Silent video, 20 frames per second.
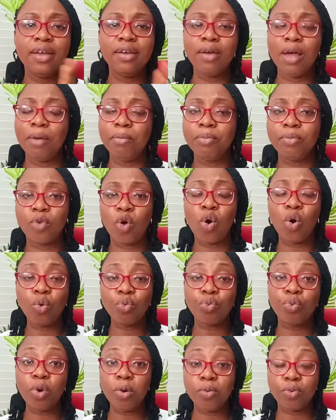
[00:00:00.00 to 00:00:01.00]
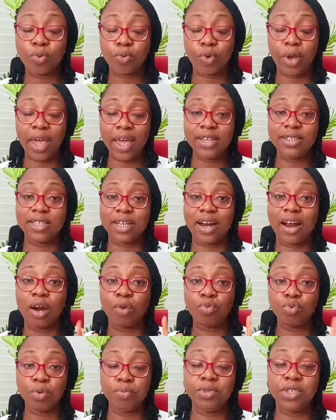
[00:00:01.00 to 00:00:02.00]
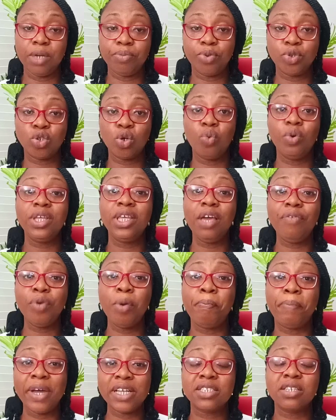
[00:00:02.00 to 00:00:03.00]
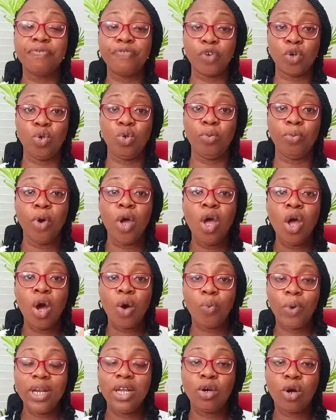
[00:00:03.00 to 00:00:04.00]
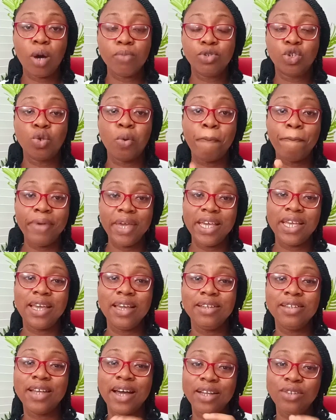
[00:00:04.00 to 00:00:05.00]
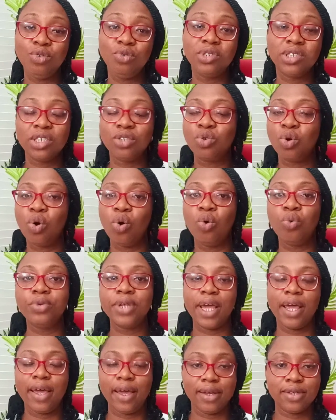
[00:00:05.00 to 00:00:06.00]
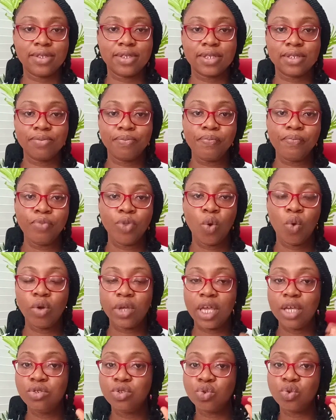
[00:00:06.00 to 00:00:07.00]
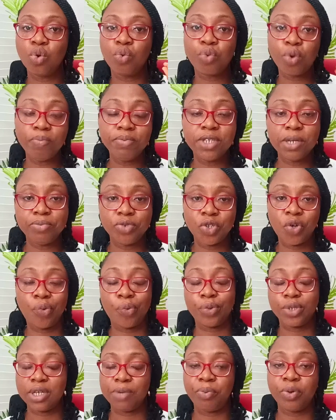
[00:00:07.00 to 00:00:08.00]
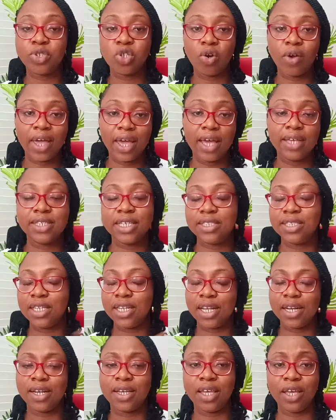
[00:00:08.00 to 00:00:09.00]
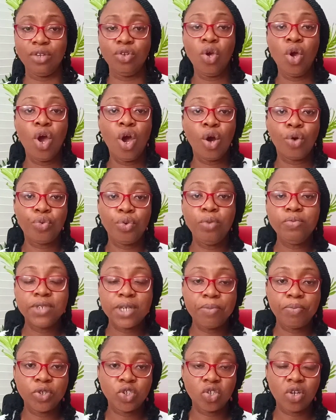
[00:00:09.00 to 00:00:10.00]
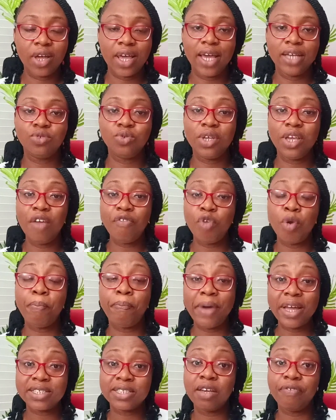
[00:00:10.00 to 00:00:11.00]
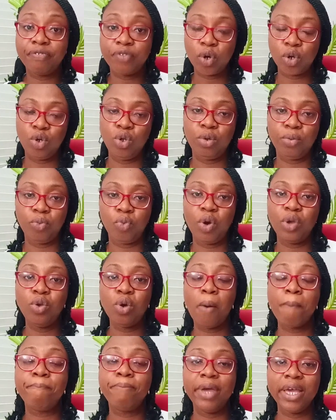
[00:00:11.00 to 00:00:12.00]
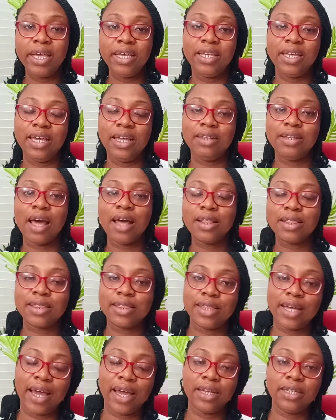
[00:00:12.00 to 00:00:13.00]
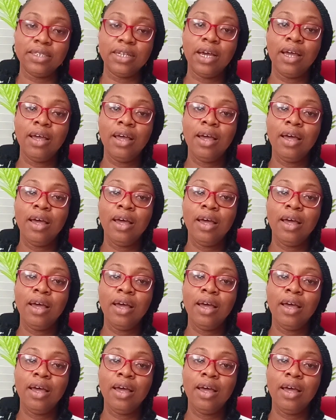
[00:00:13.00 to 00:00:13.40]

eggs that are at room temperature will give you better volume when it comes to baking than using cold eggs. Okay, so room temperature eggs will give you better volume when you're baking than